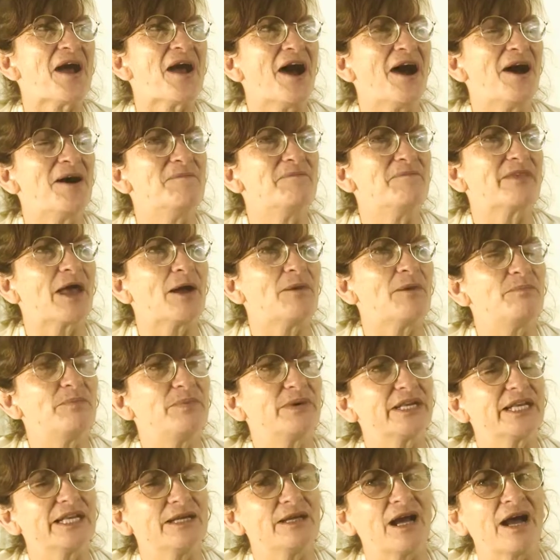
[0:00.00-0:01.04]

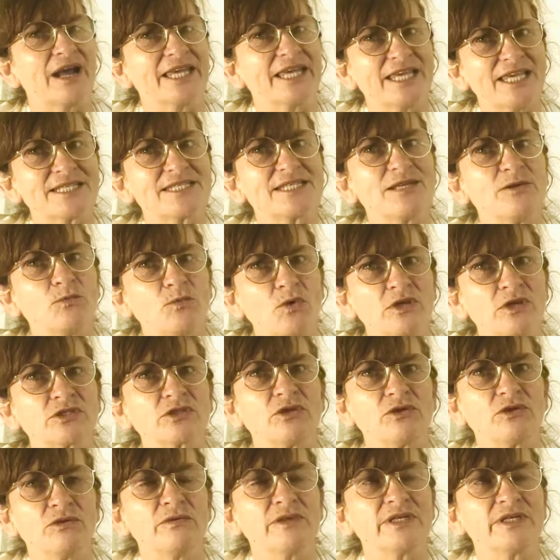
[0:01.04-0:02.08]
But I guess it was
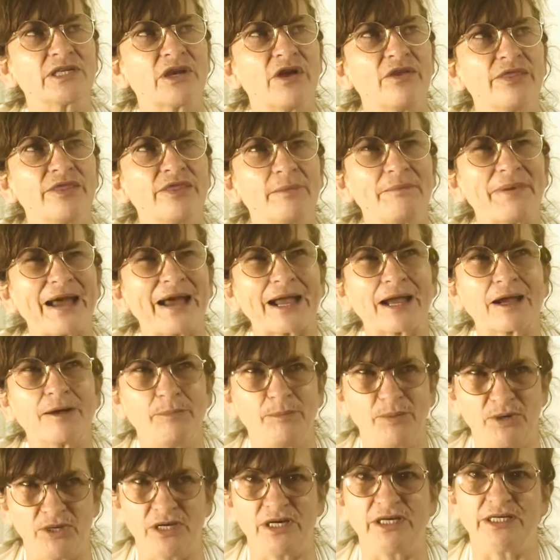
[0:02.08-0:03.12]
always on the back
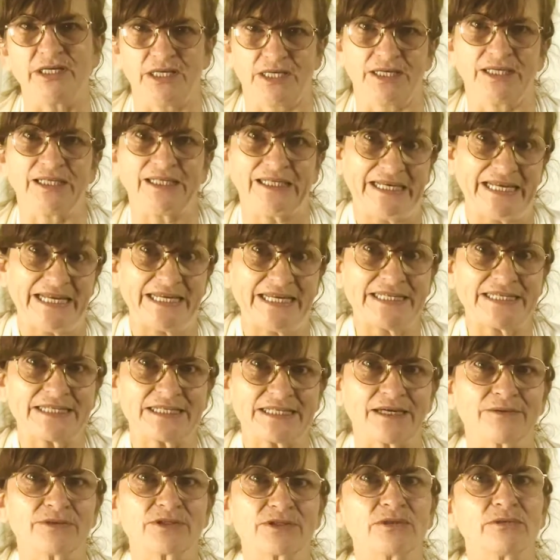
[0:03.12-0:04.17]
burner, at least.
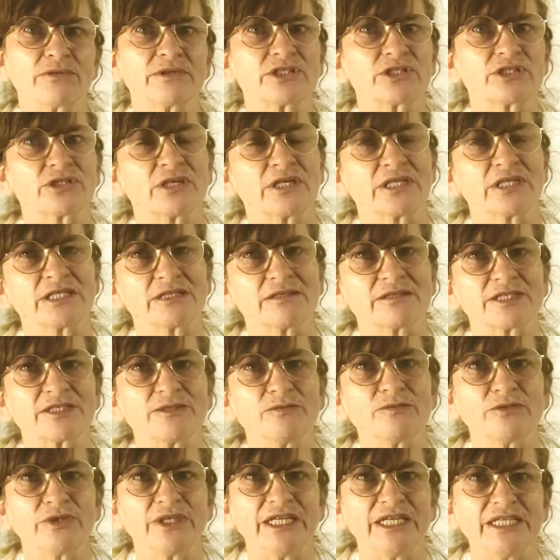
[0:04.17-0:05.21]
I was always trying to do
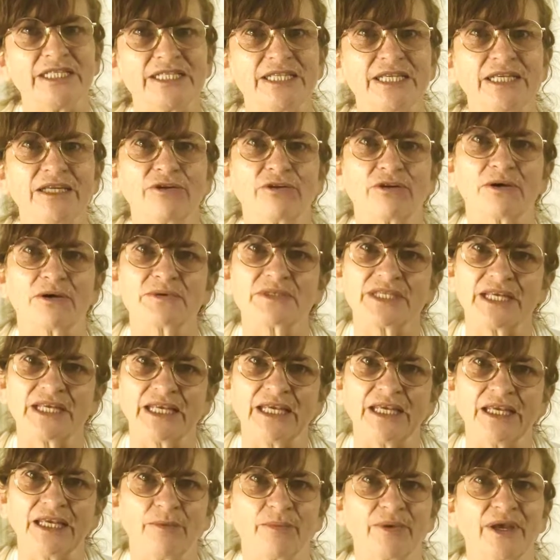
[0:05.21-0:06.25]
some reading, or I was
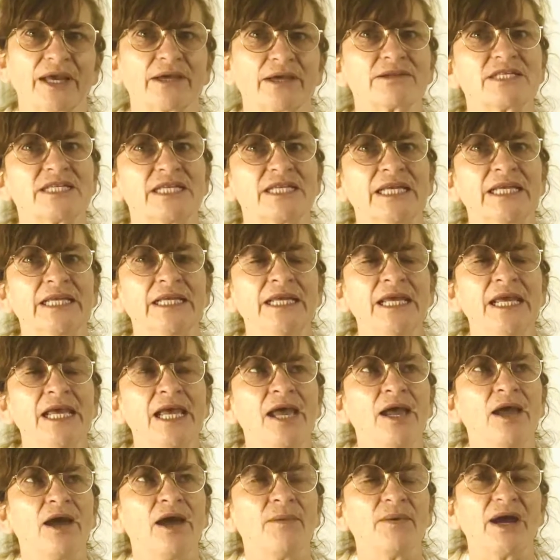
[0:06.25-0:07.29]
thinking about it.
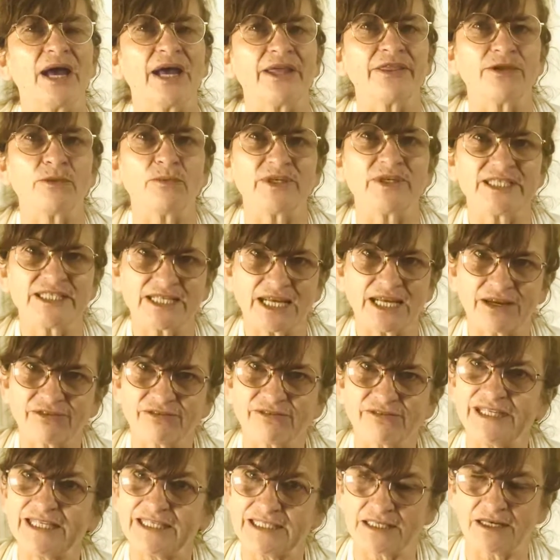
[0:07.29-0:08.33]
And there were
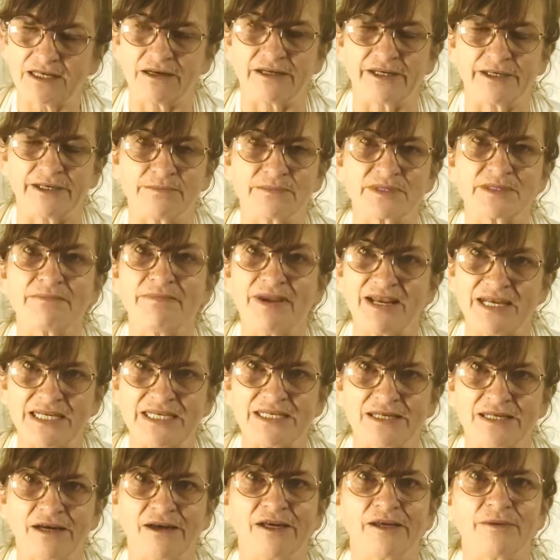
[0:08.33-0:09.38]
definitely times, many
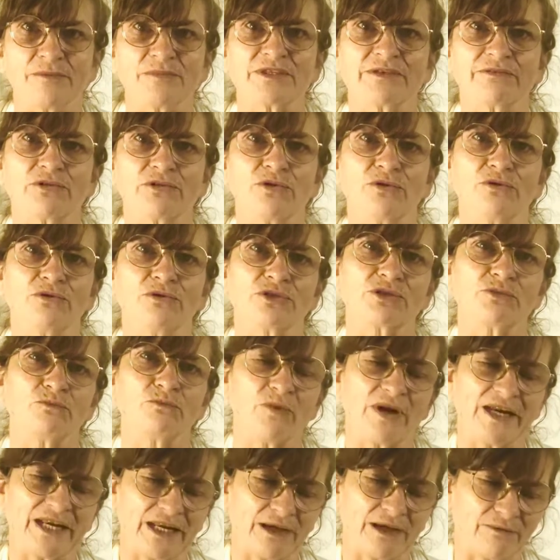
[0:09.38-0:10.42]
times, of course,
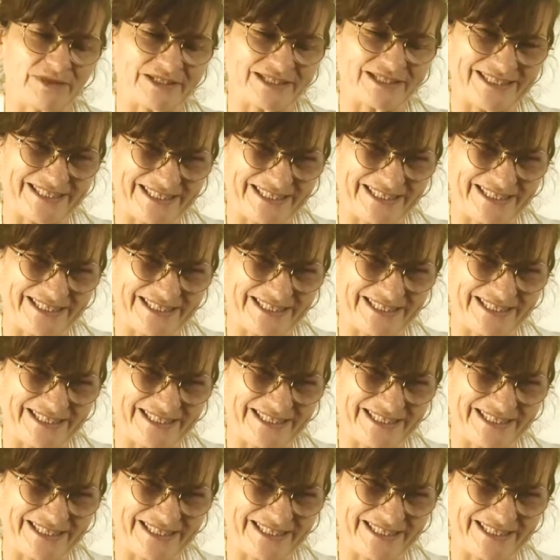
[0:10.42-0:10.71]
when it was